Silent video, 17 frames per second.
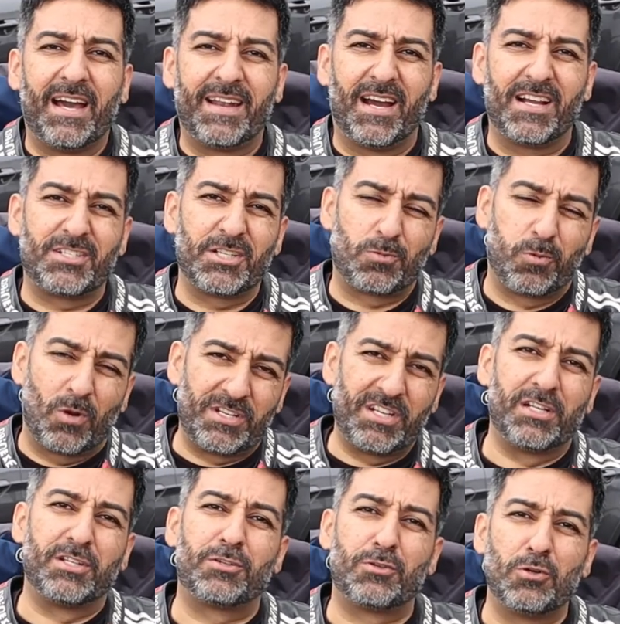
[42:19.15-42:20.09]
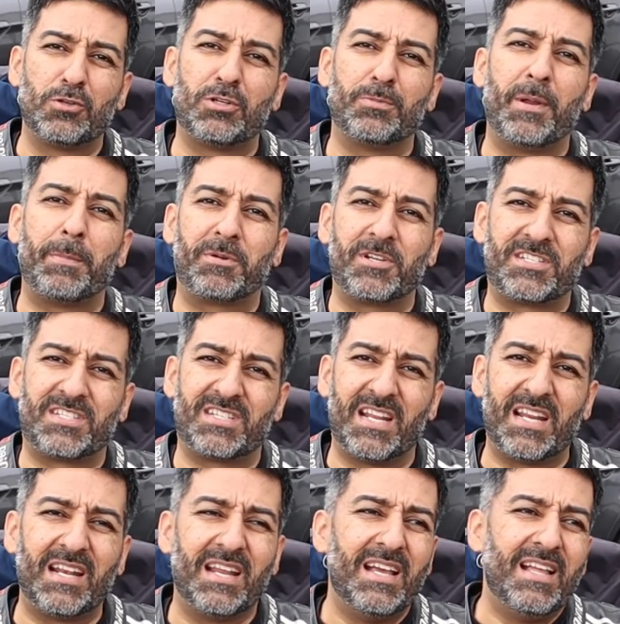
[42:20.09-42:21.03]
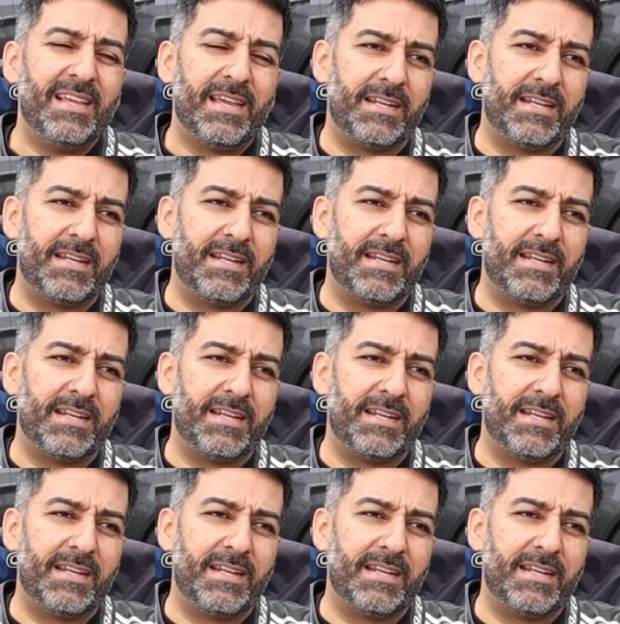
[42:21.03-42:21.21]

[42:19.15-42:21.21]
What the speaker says: and I just wanted the suit to be pristine.